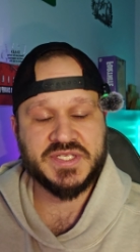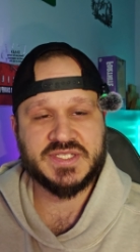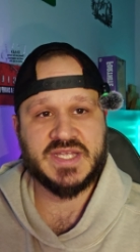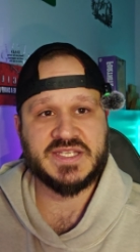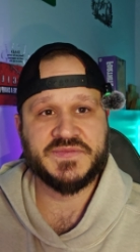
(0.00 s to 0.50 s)

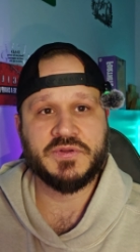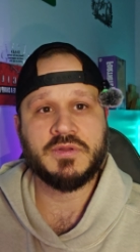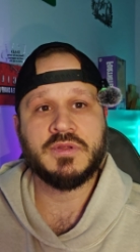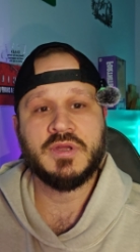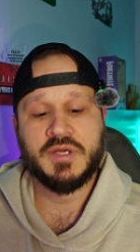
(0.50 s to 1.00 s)

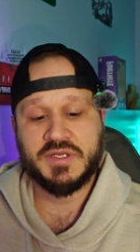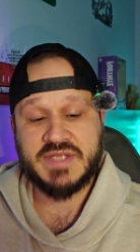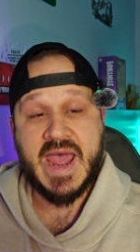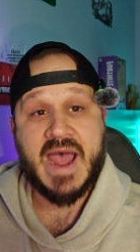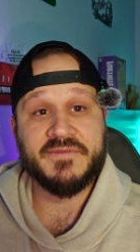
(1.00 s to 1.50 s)
successful,
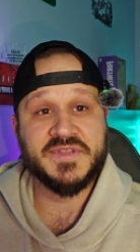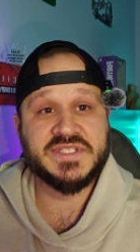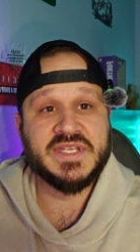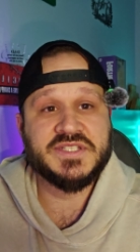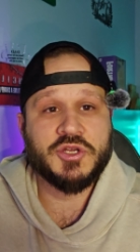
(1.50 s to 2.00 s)
to have
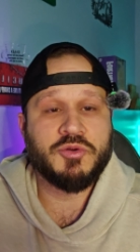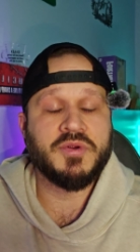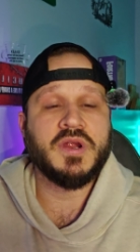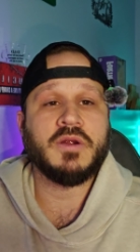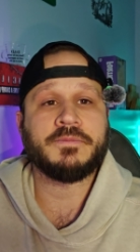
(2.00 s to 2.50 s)
this as a
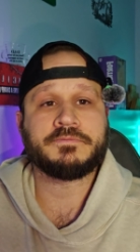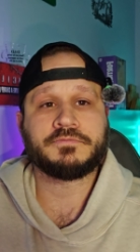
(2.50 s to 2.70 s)
career.